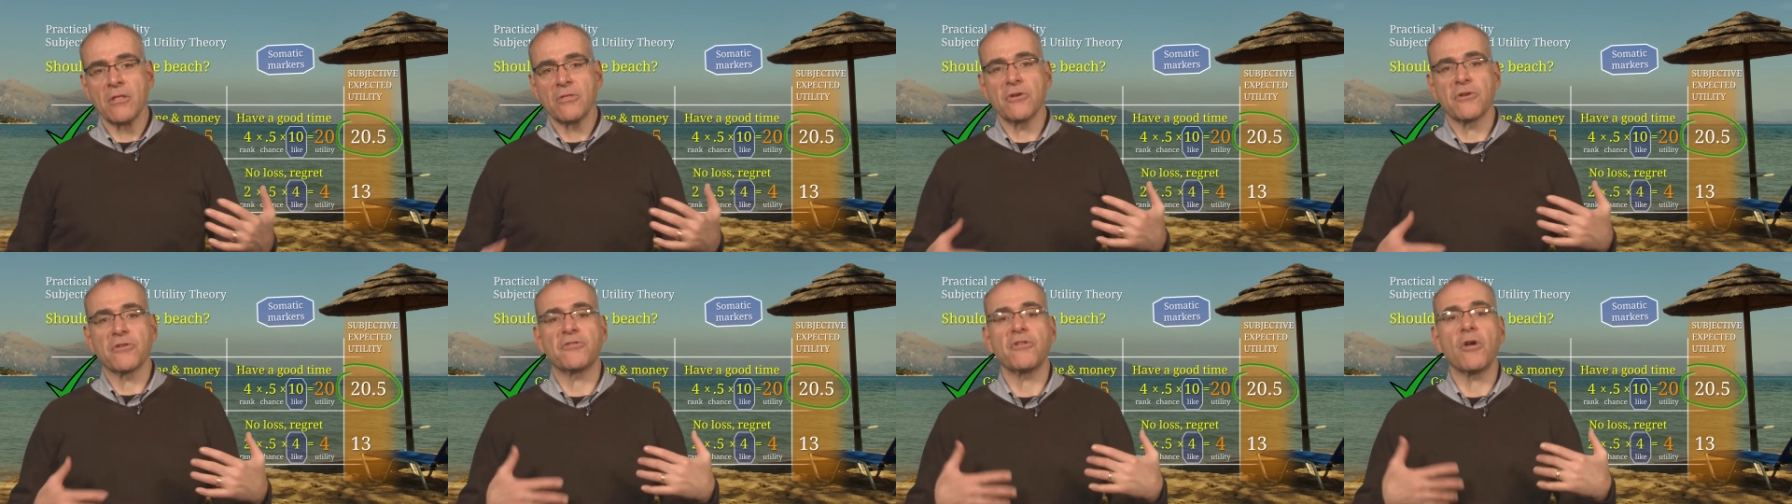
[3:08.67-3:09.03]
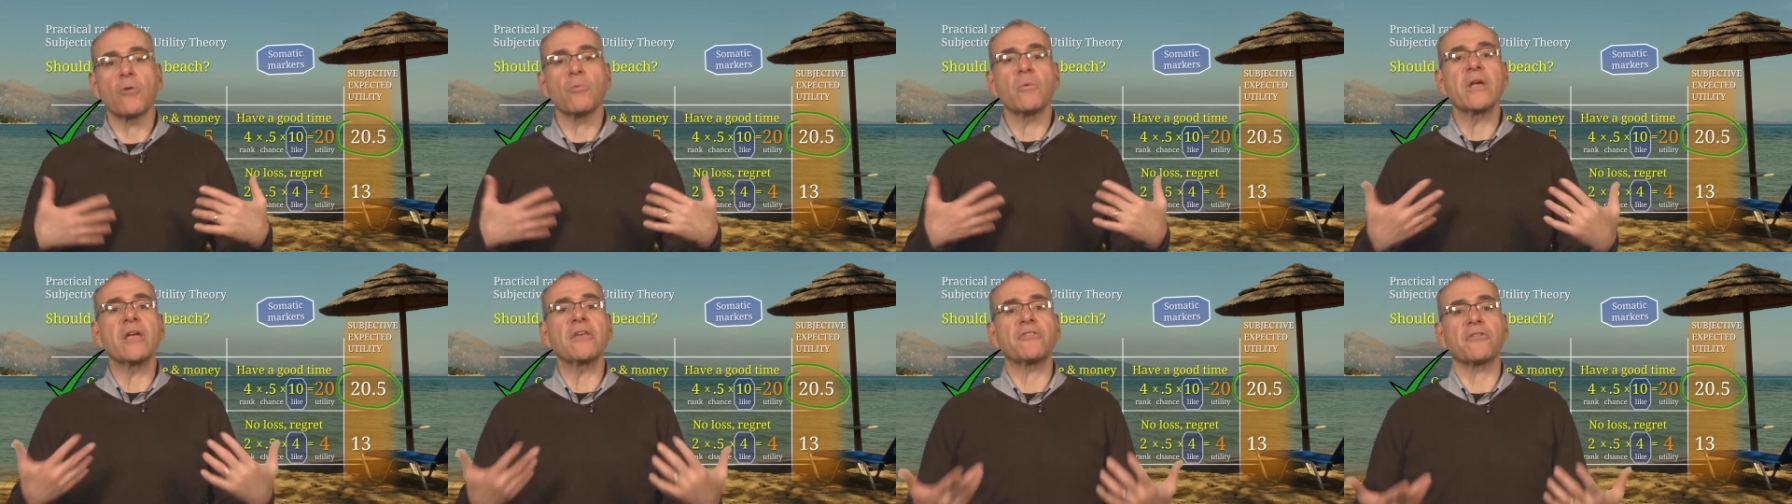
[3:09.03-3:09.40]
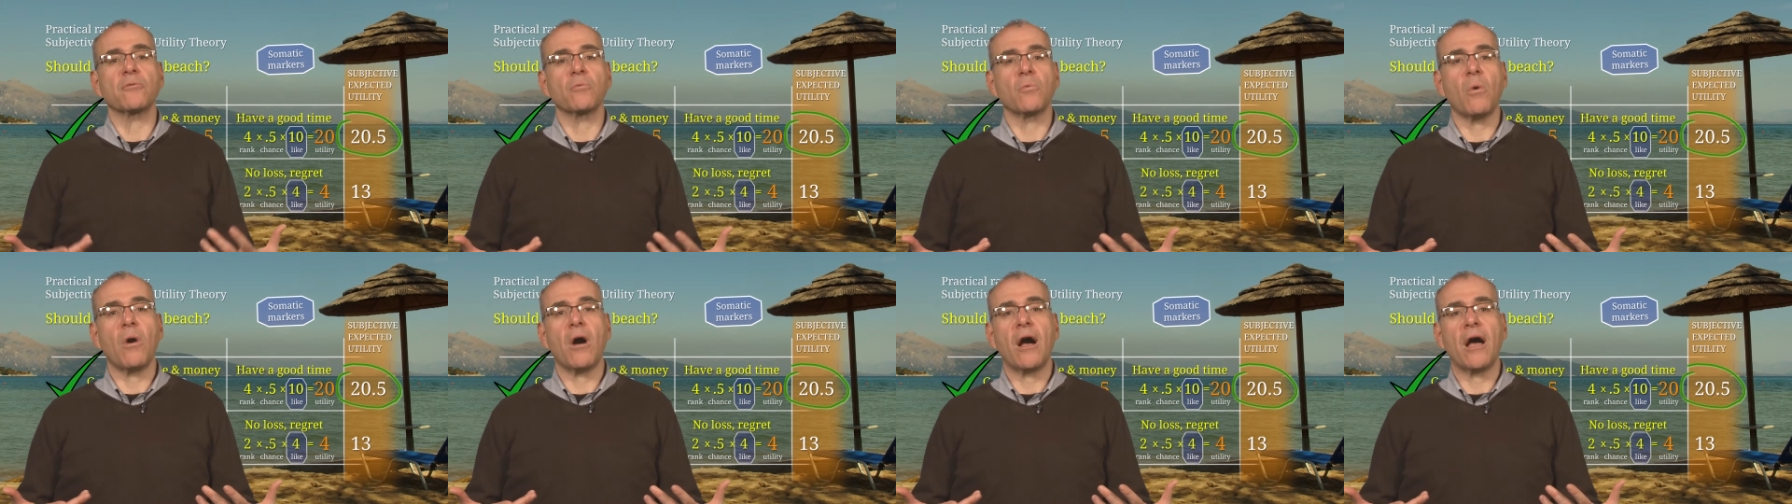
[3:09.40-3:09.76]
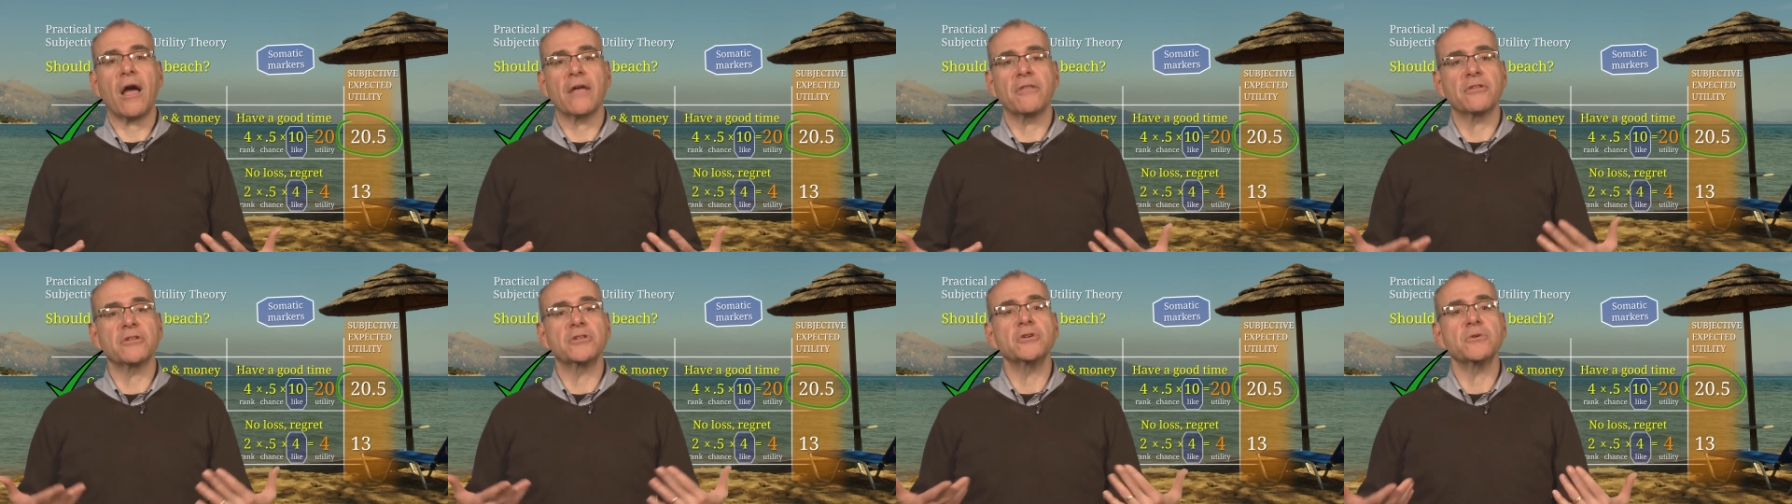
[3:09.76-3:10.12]
there's no reason
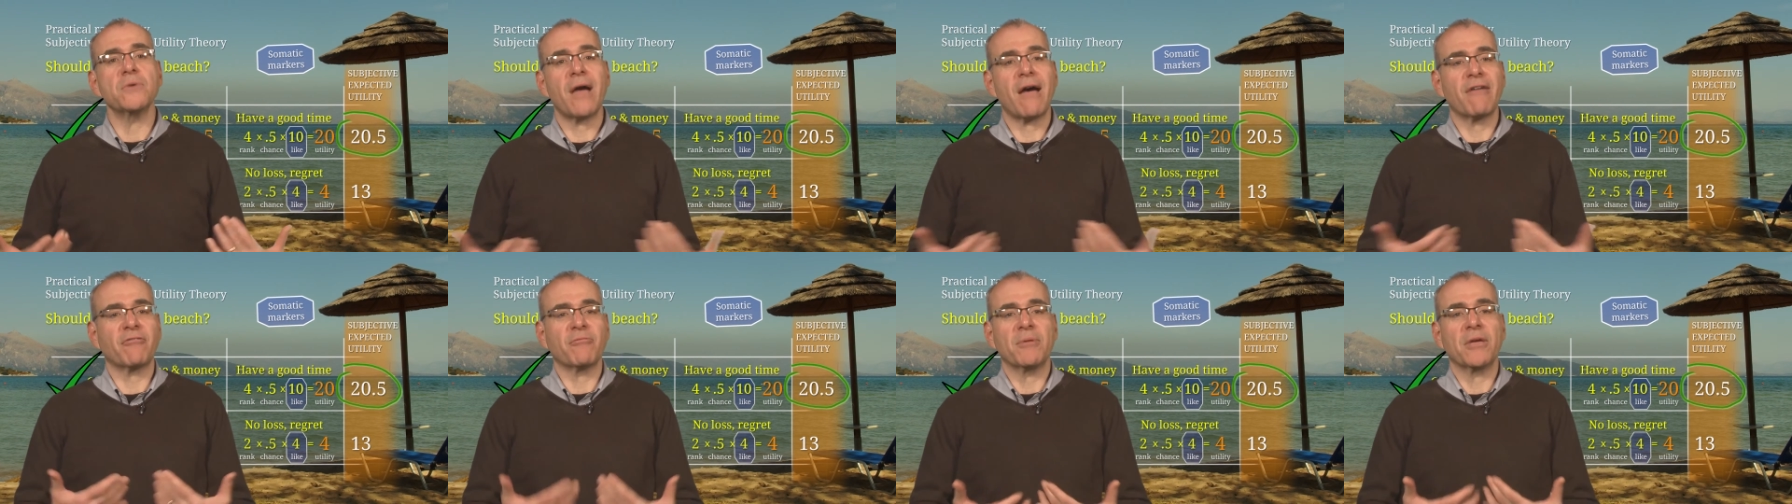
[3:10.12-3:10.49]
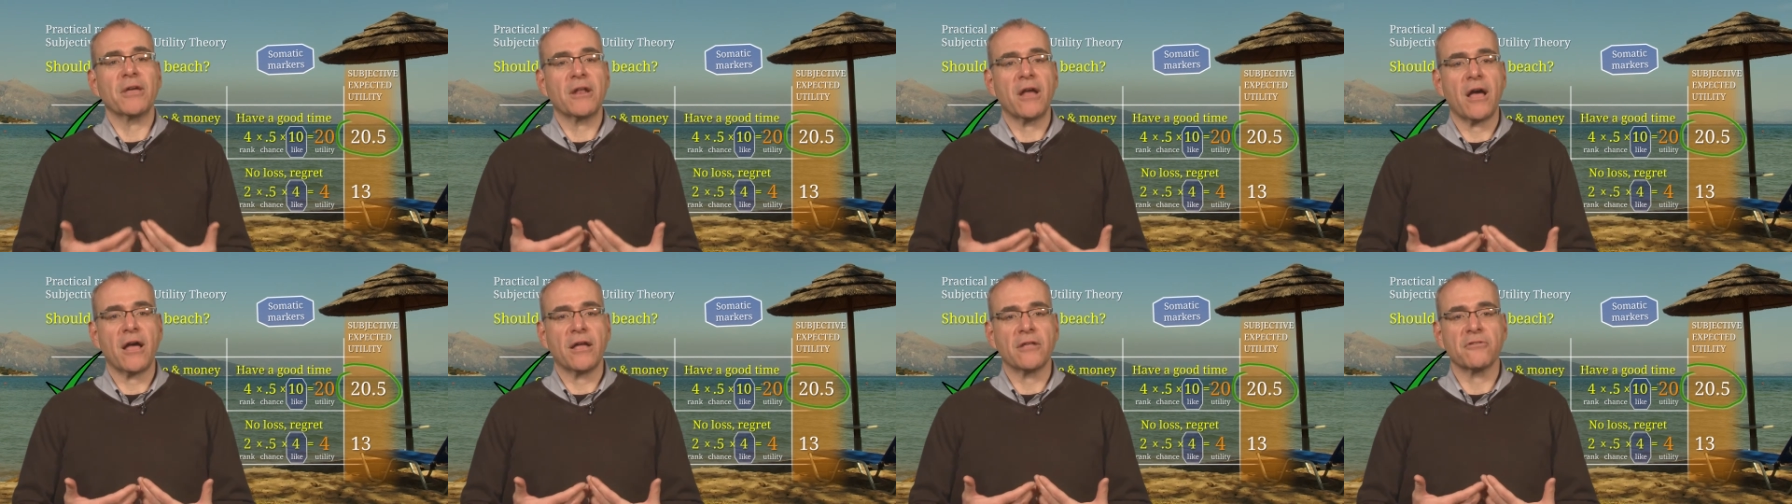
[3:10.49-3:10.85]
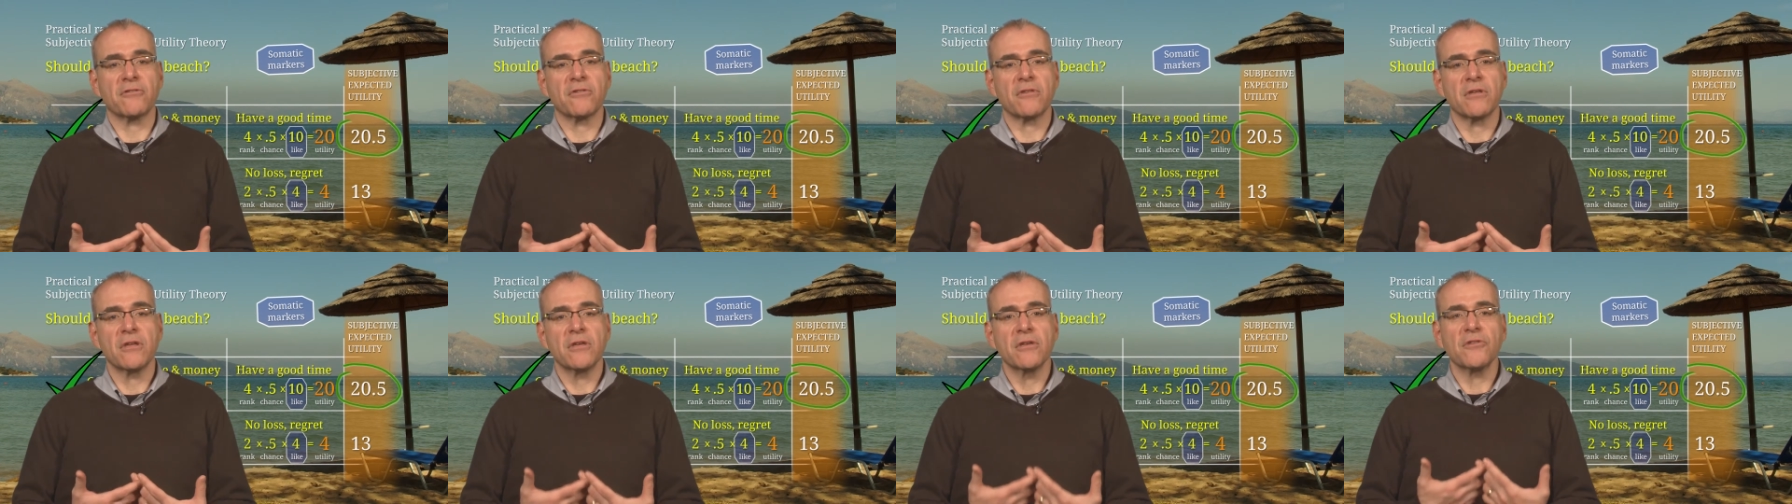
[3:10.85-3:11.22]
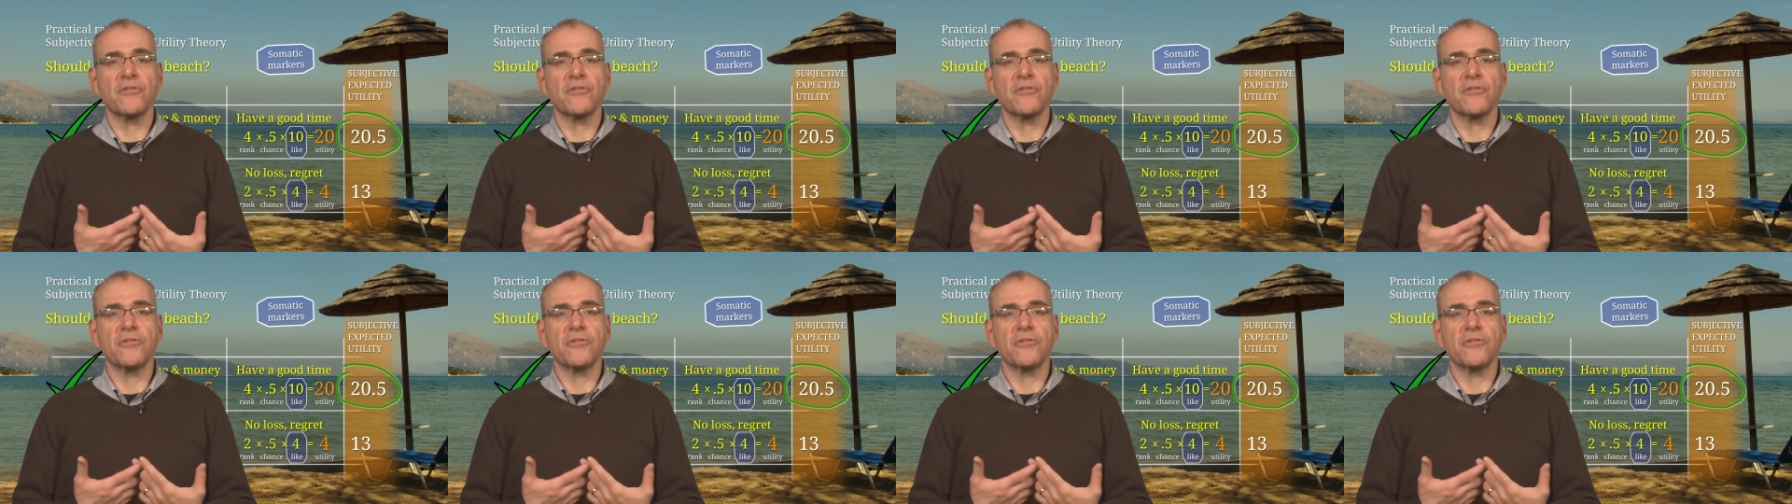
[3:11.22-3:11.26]
why the two have to be at odds.